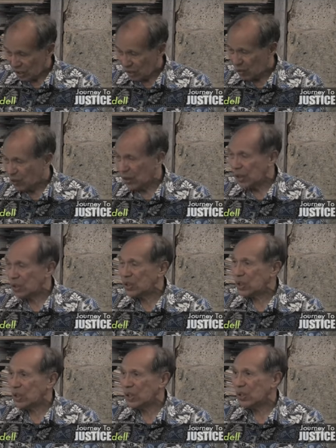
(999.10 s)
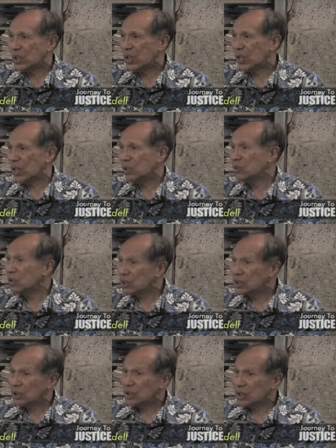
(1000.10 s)
acquired data that it
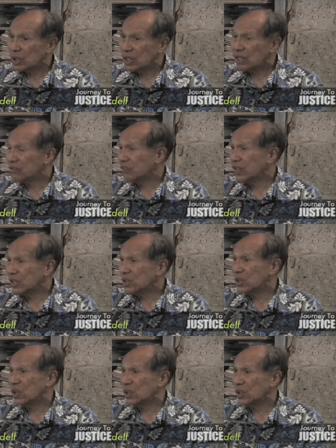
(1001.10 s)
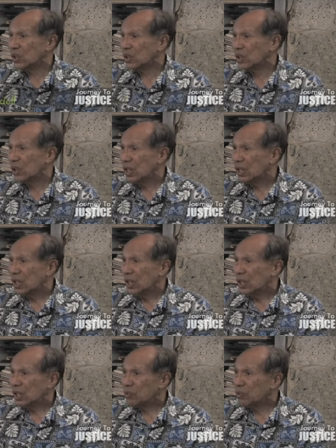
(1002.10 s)
wasn't confined to health
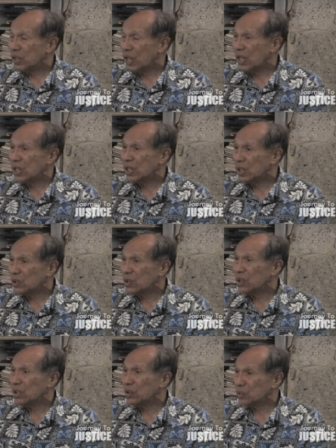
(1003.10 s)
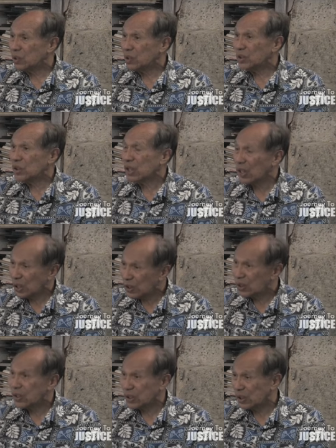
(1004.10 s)
that we had not only the worst
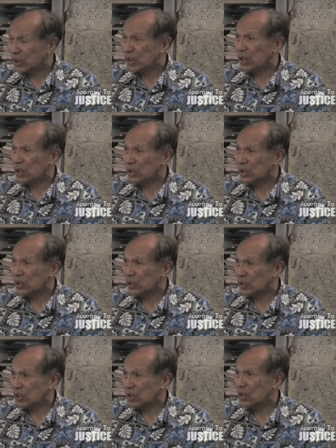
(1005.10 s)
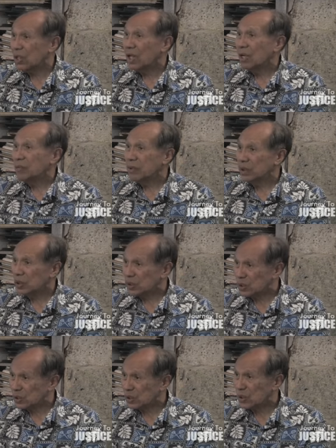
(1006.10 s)
health indicators, you know, uh -huh. but
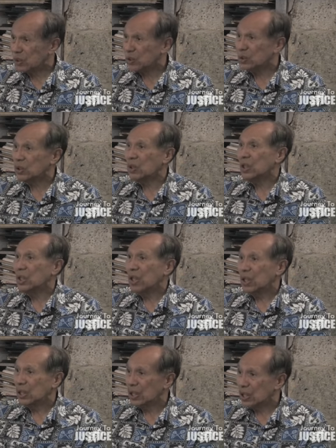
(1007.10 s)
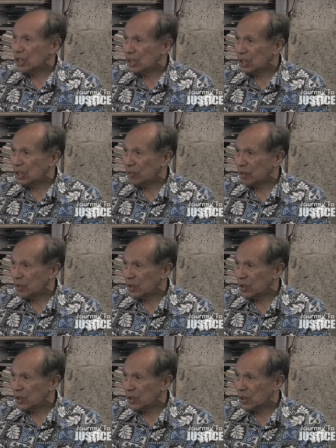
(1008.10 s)
also social and economic,
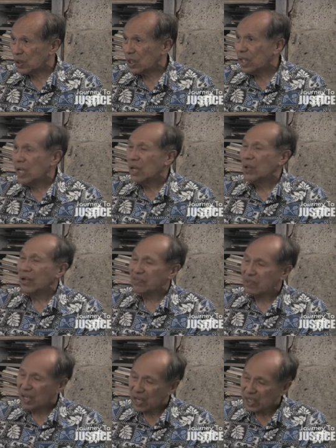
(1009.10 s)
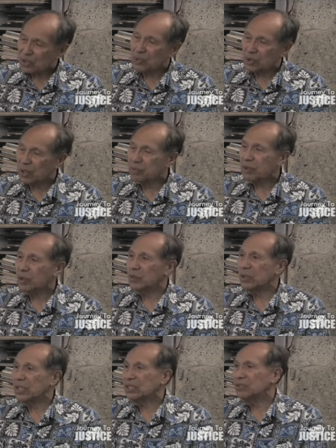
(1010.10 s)
right? Mm-hmm. We have the highest dropout
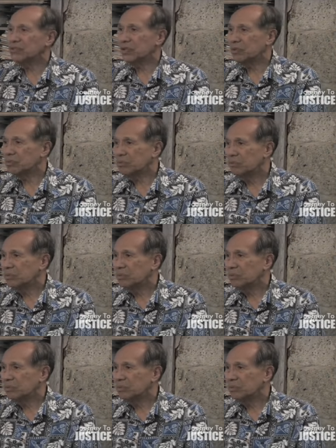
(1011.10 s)
rates from